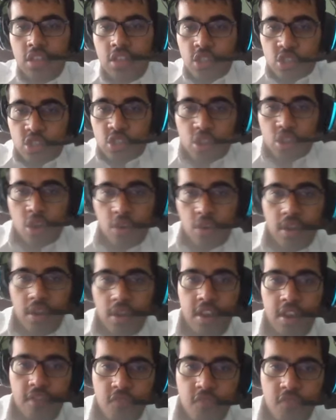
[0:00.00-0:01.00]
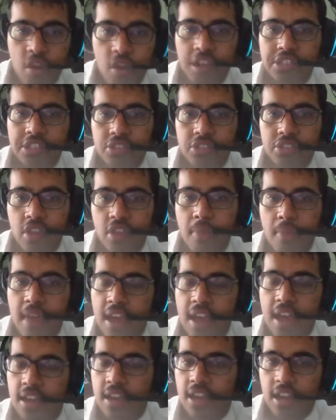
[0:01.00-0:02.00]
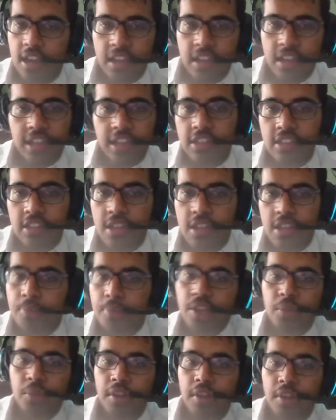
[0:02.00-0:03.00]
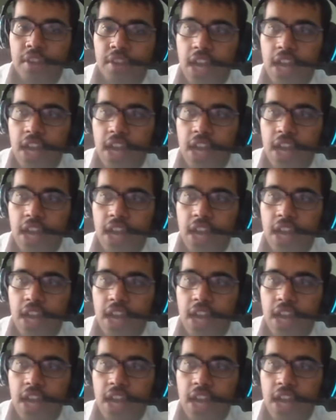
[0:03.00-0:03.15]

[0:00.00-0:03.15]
So for Austria, man, uh, it, it, they played well.